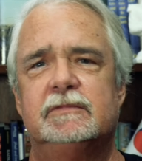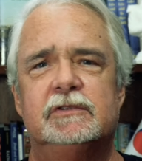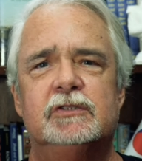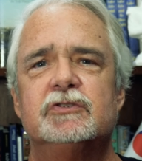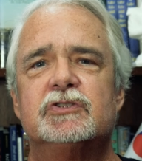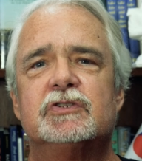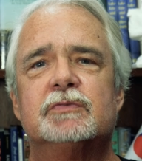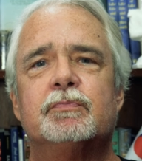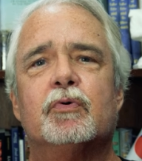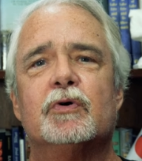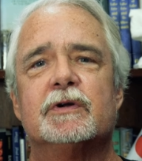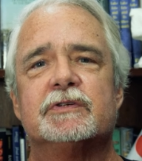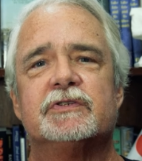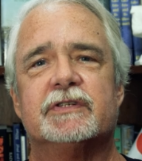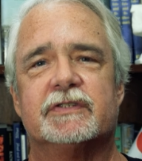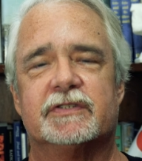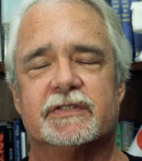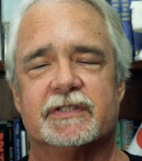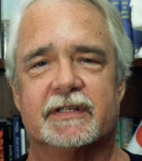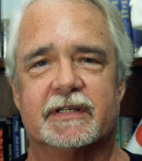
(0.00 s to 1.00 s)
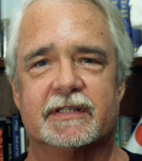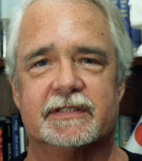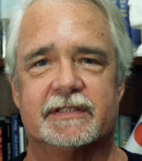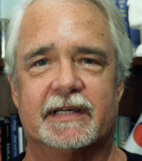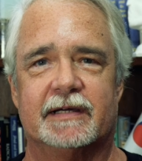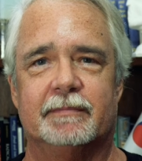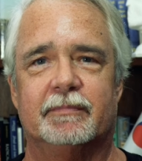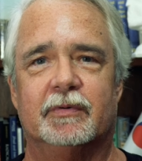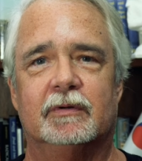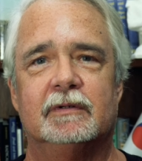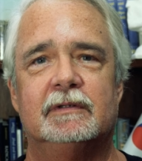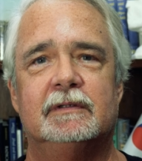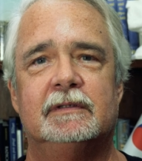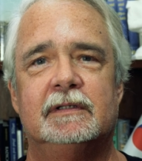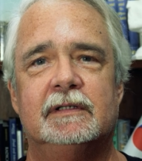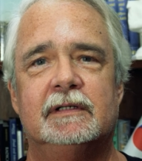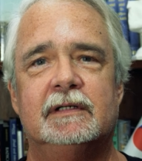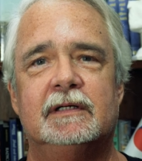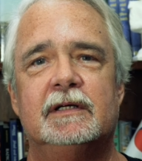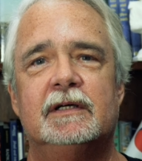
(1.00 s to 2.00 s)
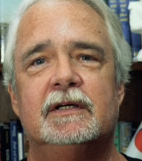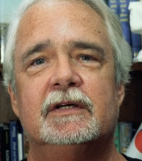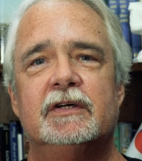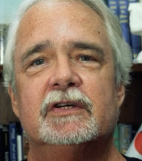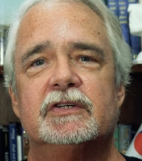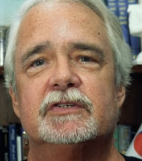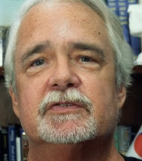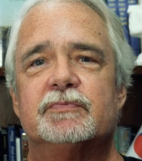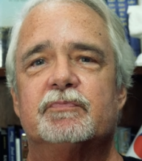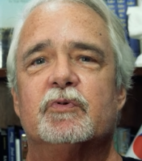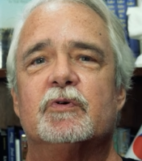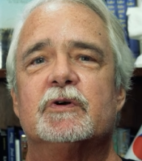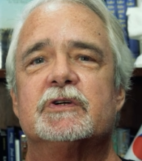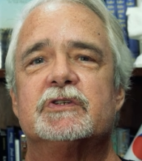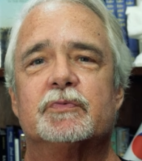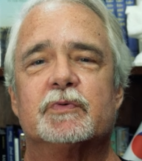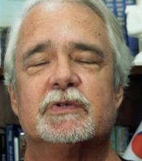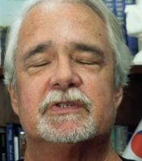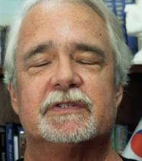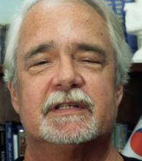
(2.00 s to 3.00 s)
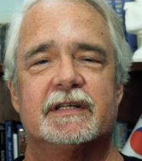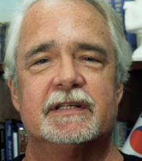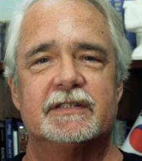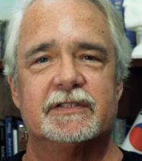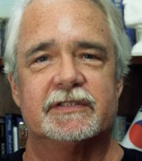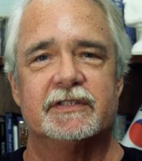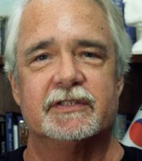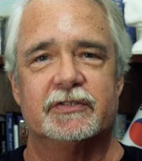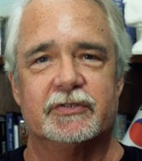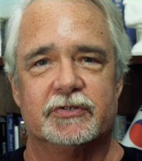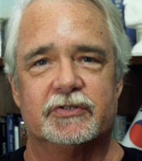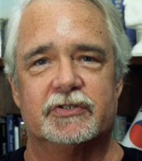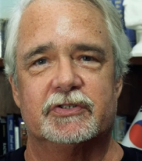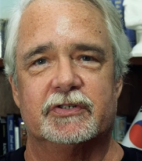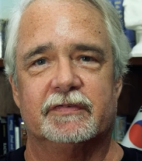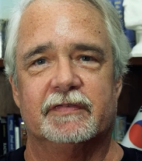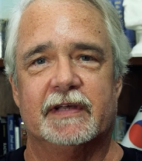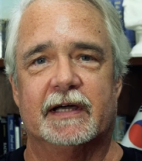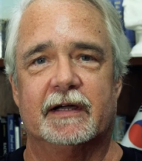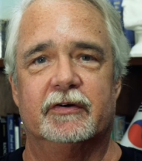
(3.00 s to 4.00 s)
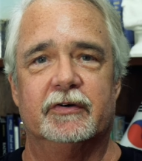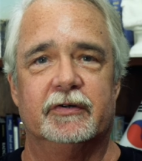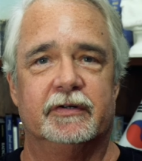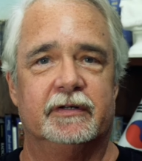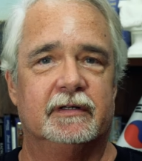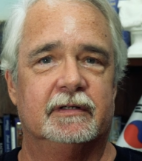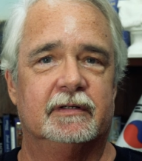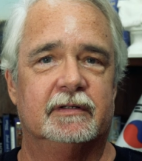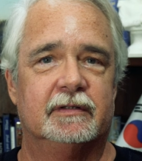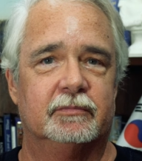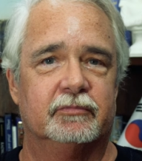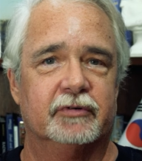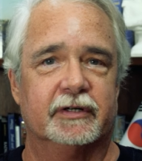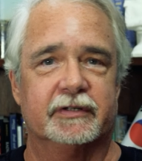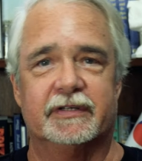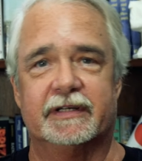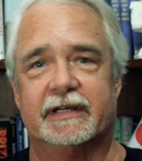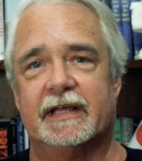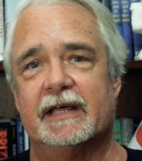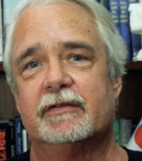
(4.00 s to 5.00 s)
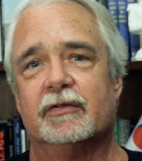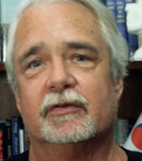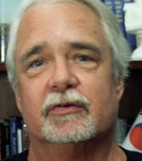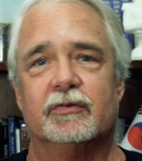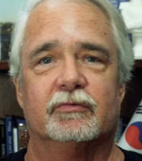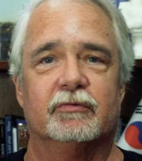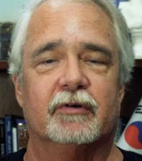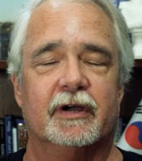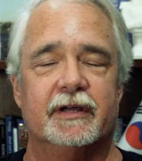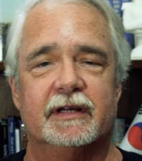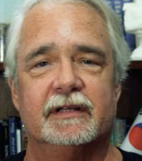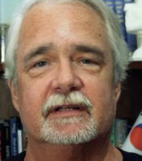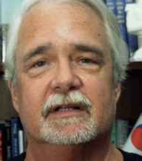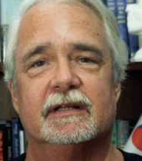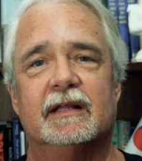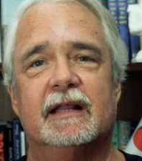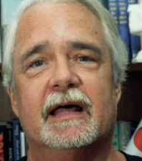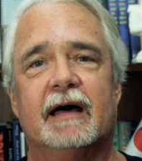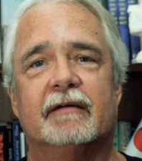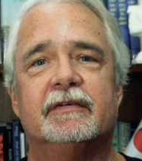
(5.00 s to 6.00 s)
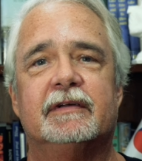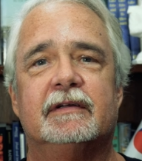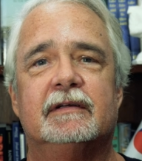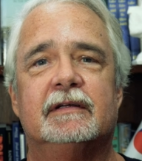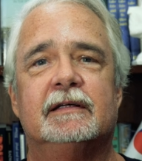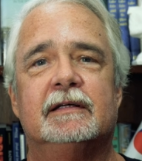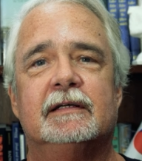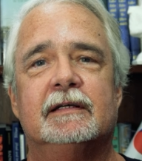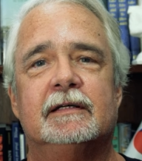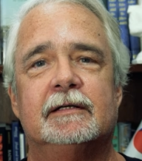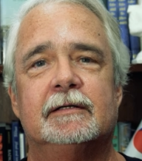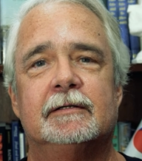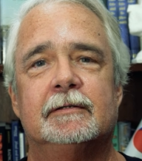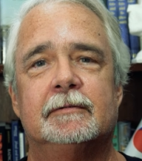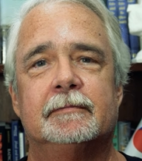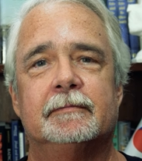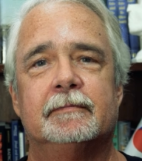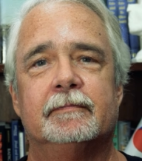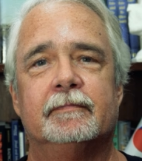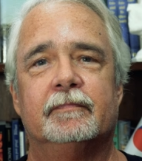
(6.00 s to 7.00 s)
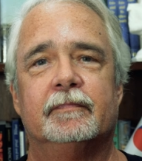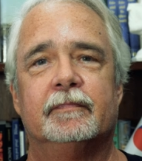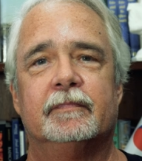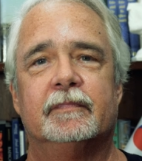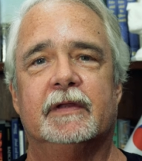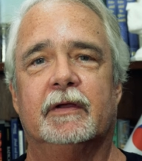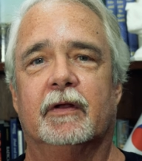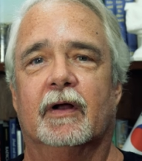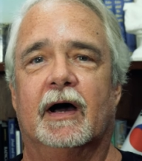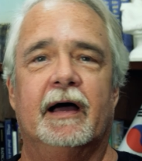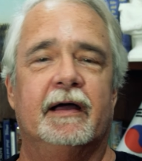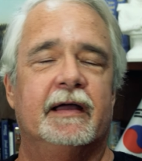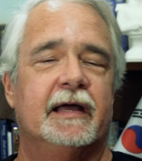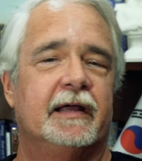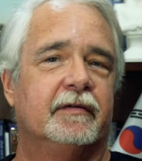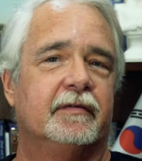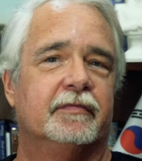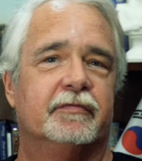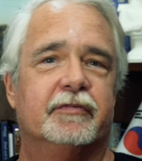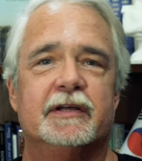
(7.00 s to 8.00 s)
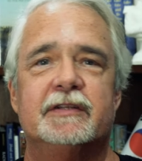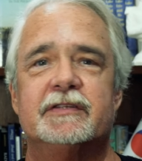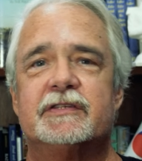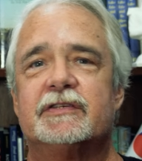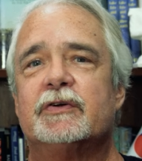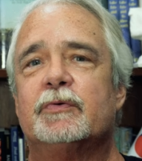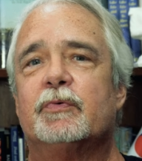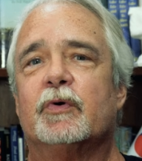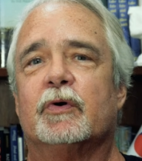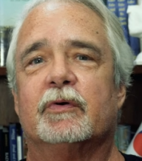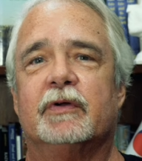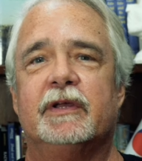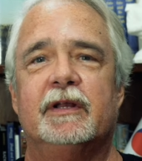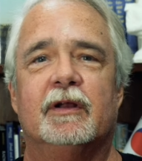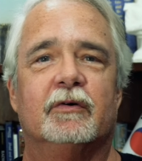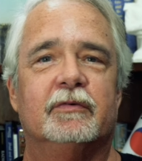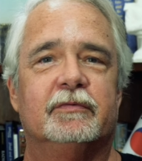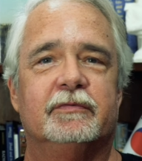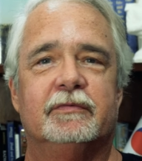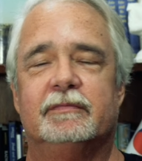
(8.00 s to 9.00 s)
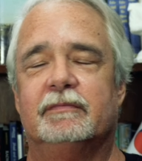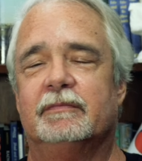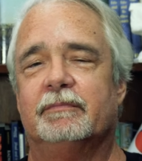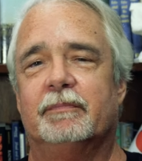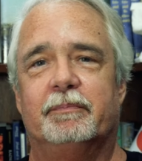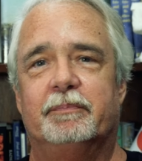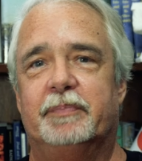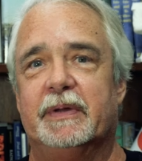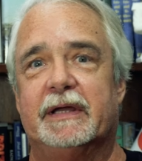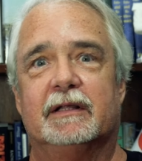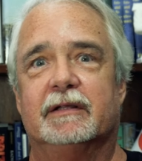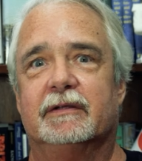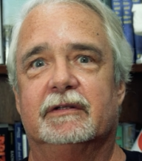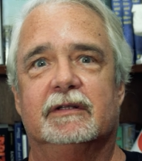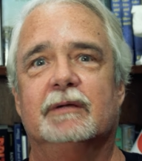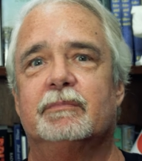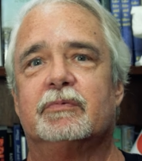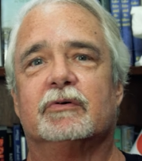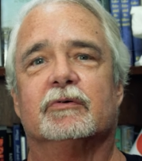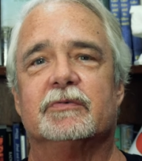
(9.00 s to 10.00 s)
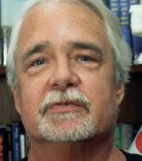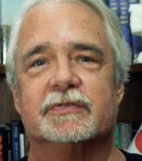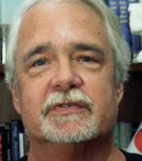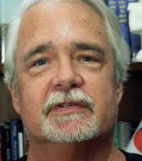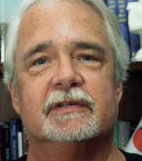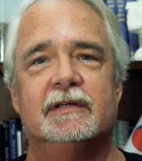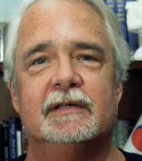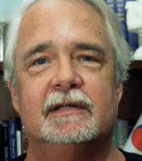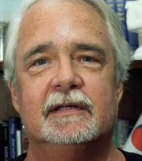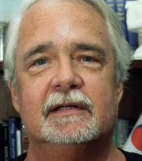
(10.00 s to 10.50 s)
Use sports as an example. Sports was an institution that could bring together the right and the left. You know, I had friends who were, you know, big liberals.